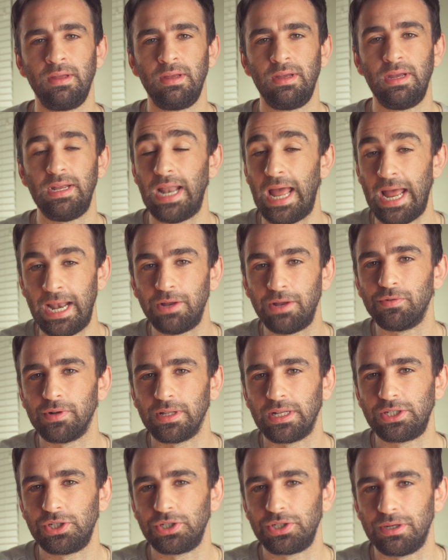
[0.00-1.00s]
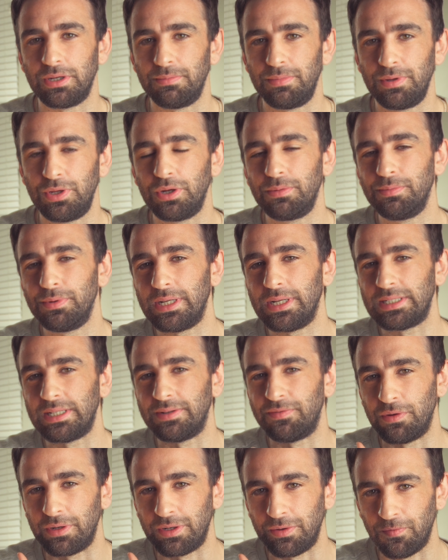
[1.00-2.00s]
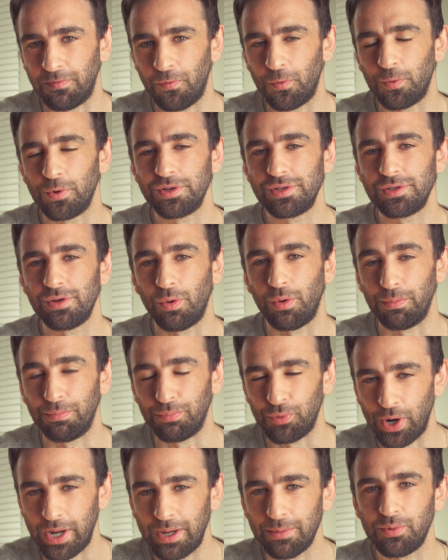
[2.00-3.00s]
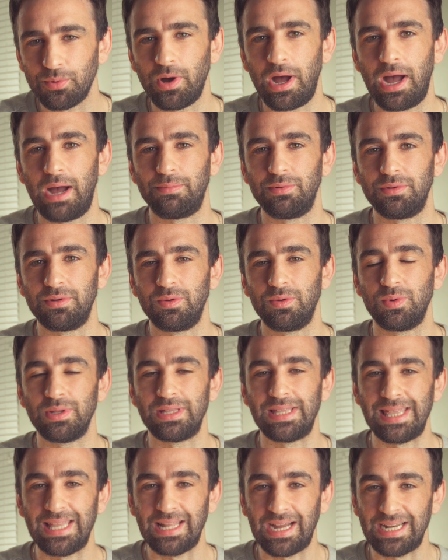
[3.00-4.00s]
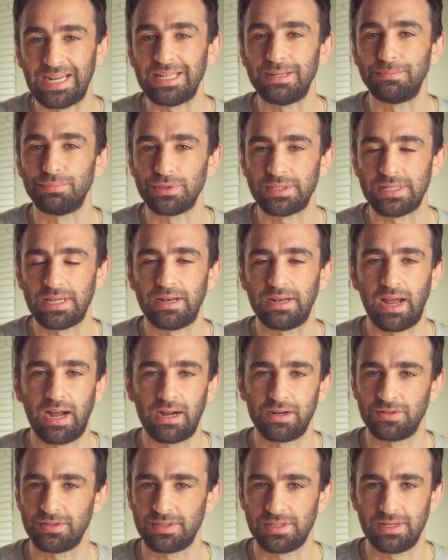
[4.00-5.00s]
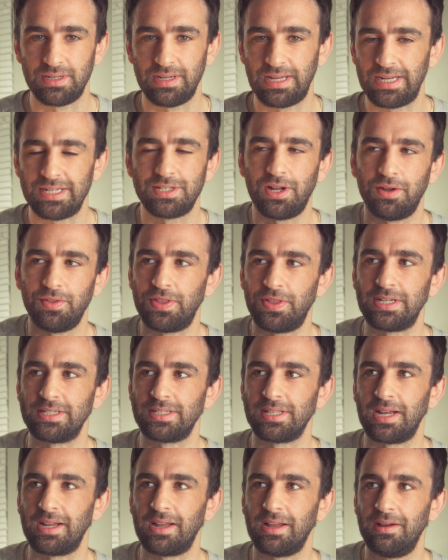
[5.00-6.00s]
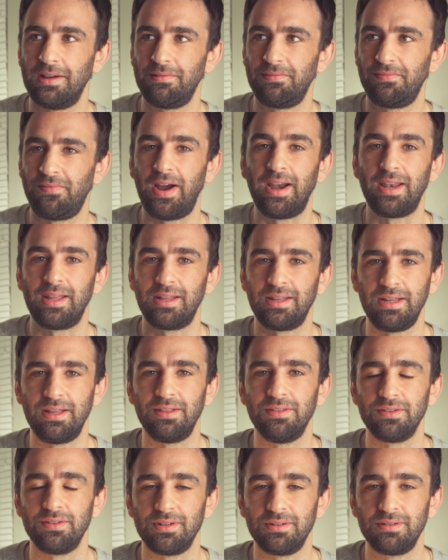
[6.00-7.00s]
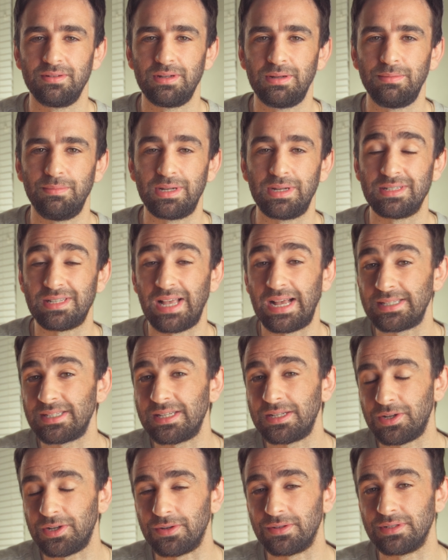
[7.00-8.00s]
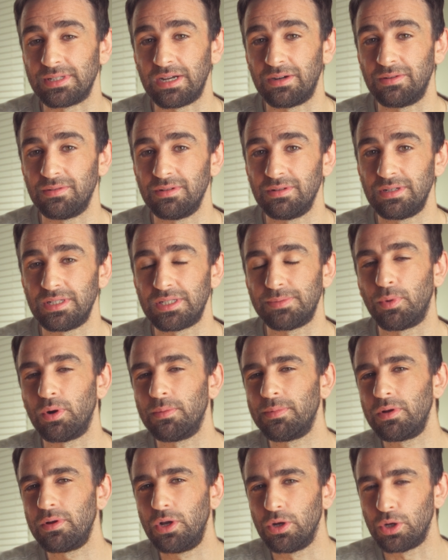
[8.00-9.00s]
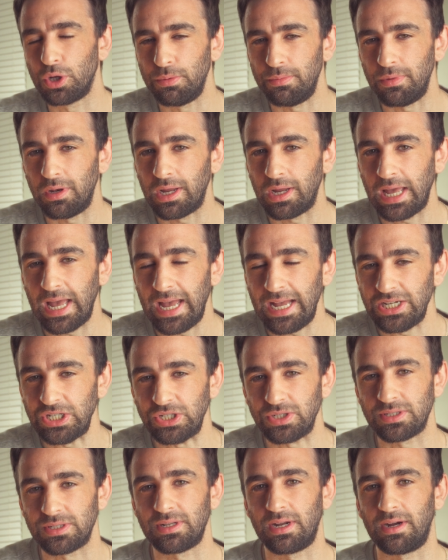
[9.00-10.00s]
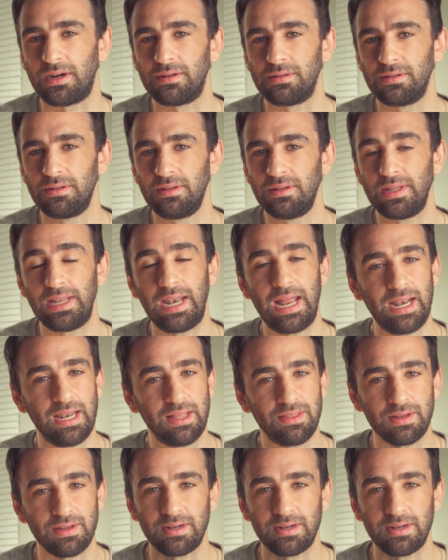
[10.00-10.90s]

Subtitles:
In any relationship, you can predict if a divorce or breakup will happen with 90% accuracy. And it's not things like fighting either, because as it turns out, it's more about your communication style than anything